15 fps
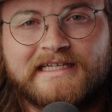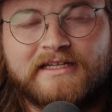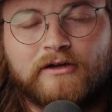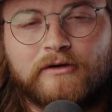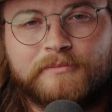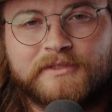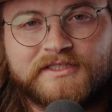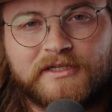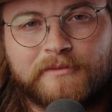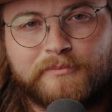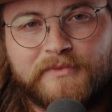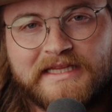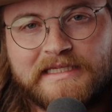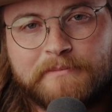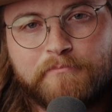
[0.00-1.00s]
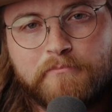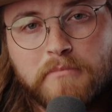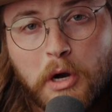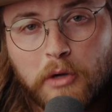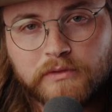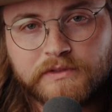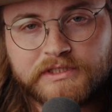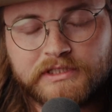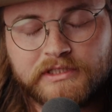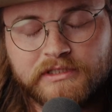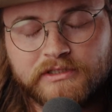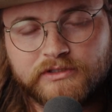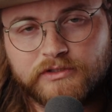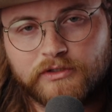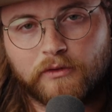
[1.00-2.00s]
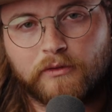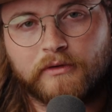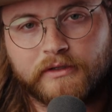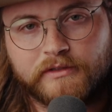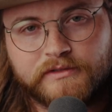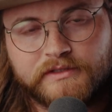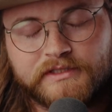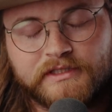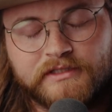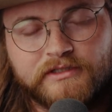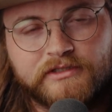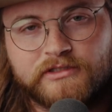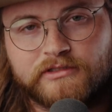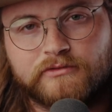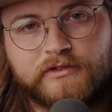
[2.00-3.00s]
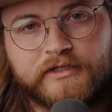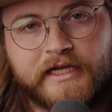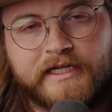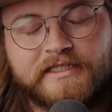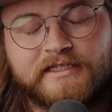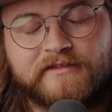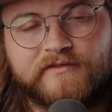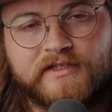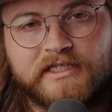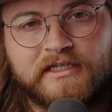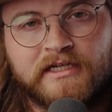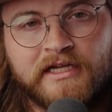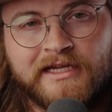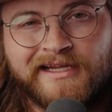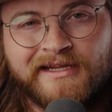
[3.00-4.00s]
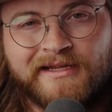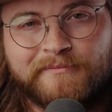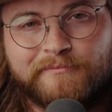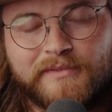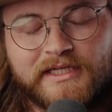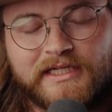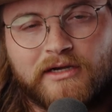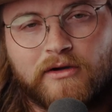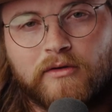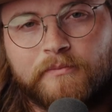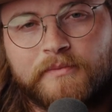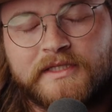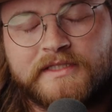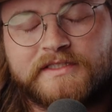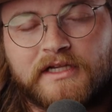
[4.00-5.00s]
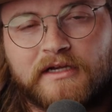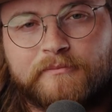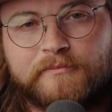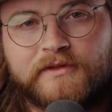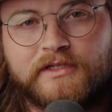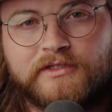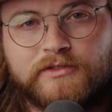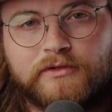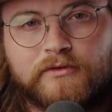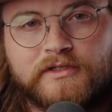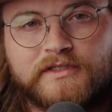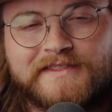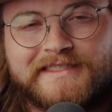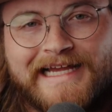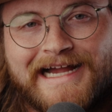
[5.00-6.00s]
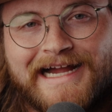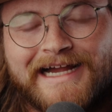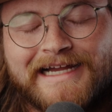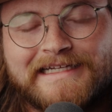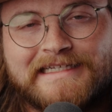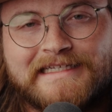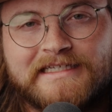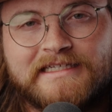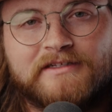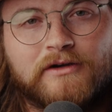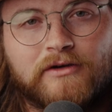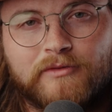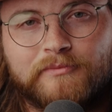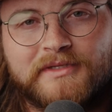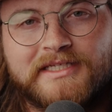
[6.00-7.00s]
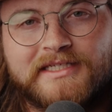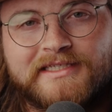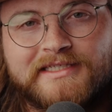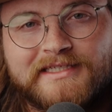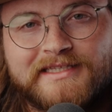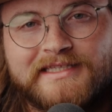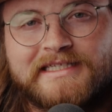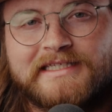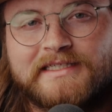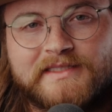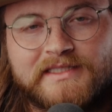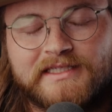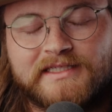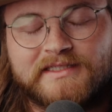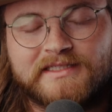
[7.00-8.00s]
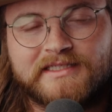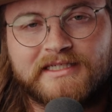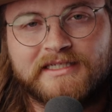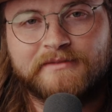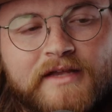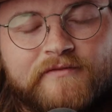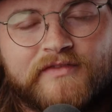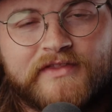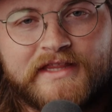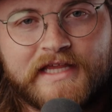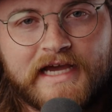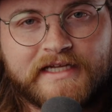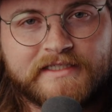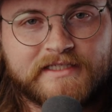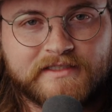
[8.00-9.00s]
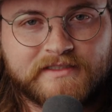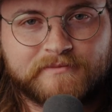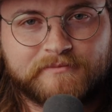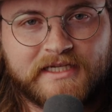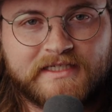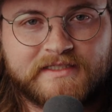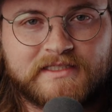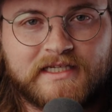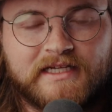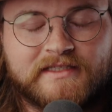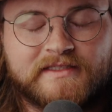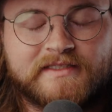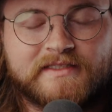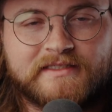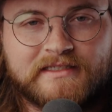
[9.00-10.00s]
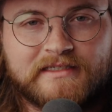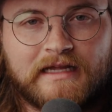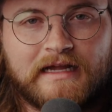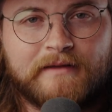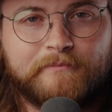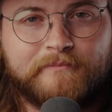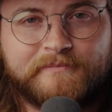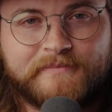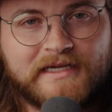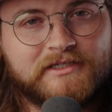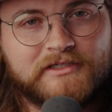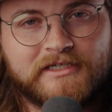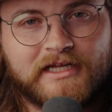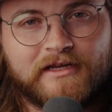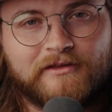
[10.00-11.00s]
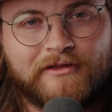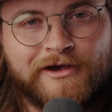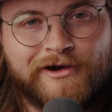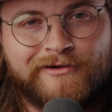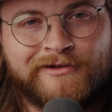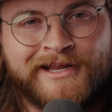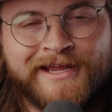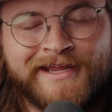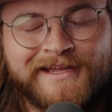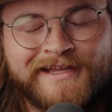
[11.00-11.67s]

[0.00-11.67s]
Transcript: it opens up the most doors to creativity, but it opens up the doors that I need opened the easiest. If that doesn't make sense, I bet you're not alone.